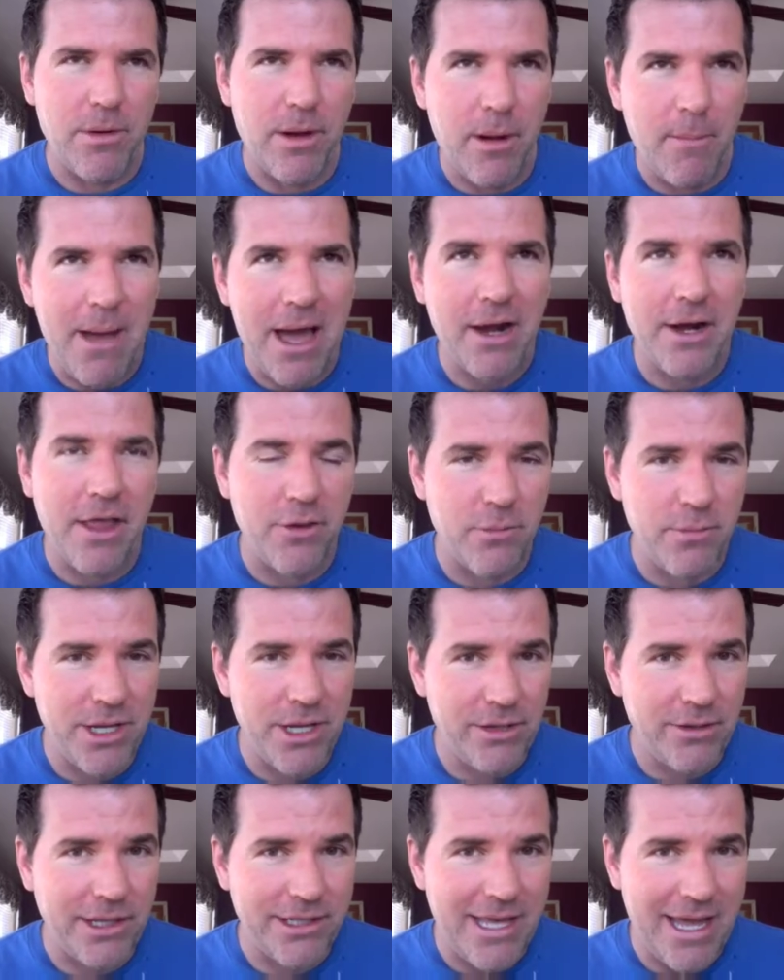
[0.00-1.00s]
about another
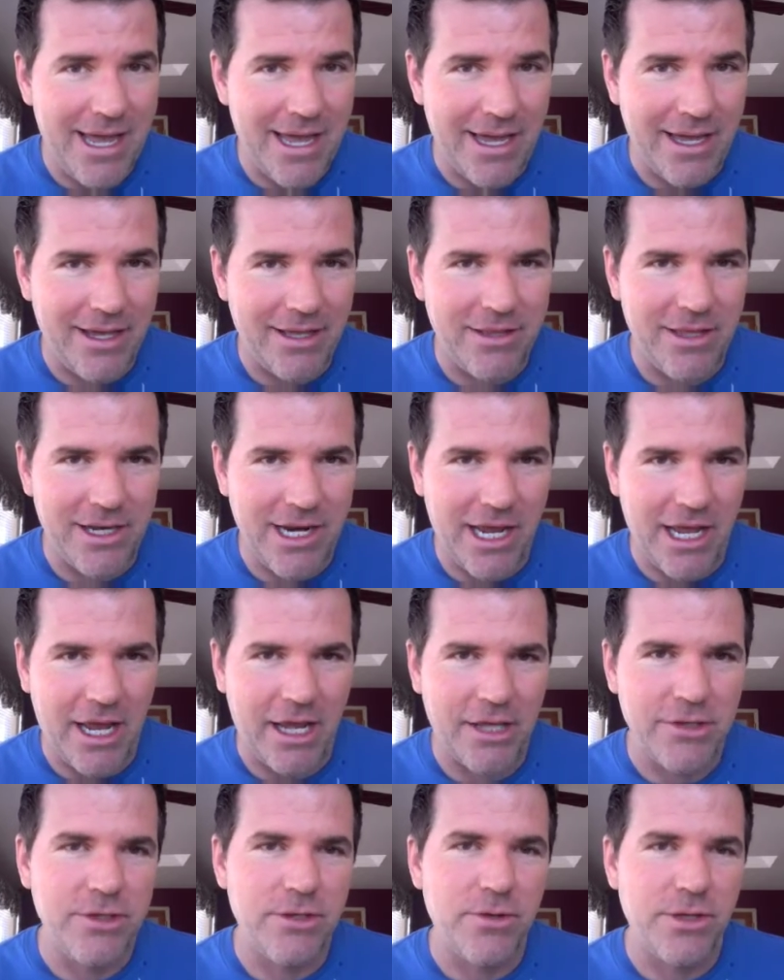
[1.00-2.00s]
meal a day than
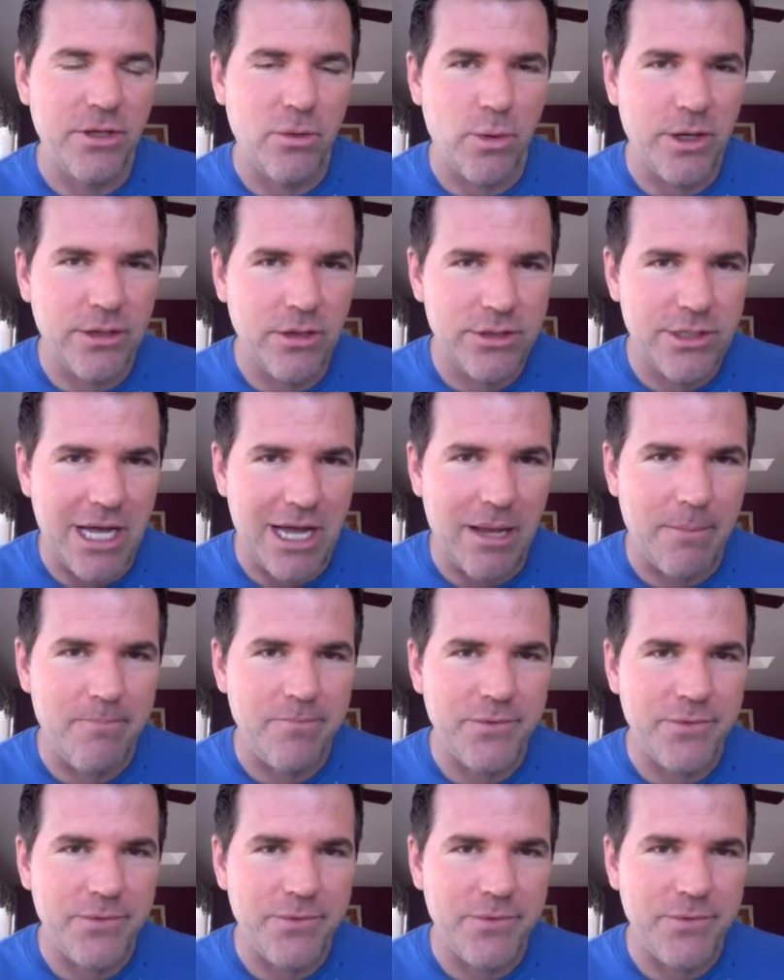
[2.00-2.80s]
I do in the wintertime.